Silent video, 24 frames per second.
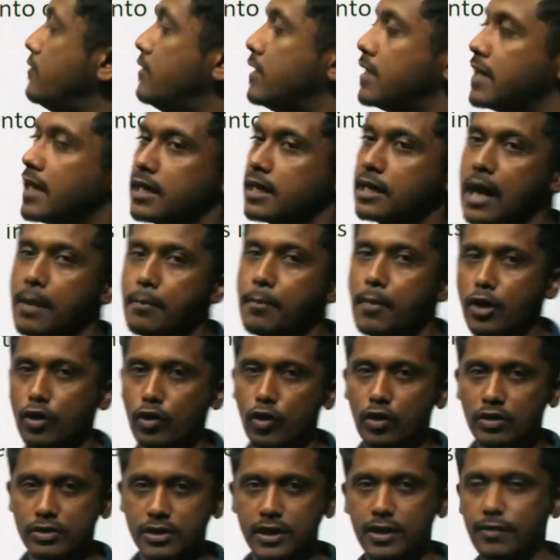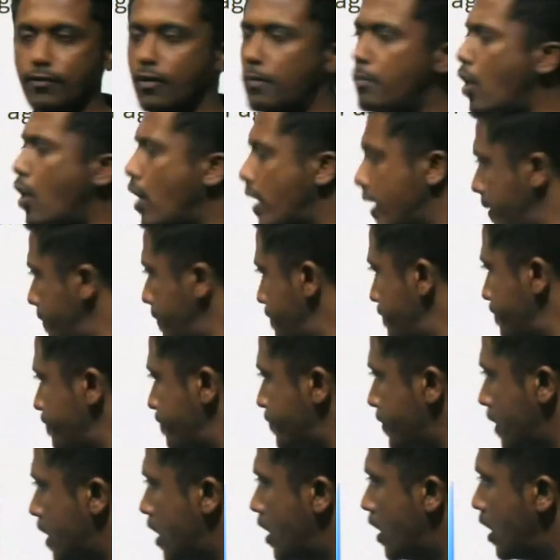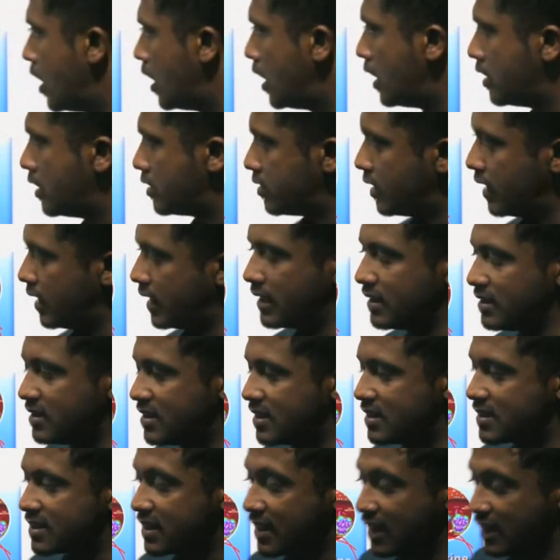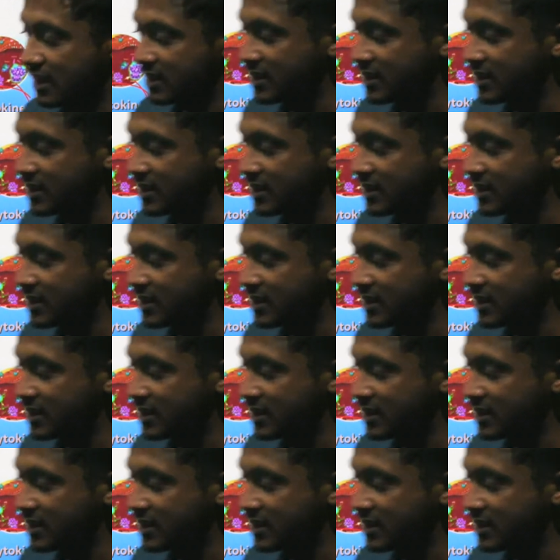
can come across in our body. So let us discuss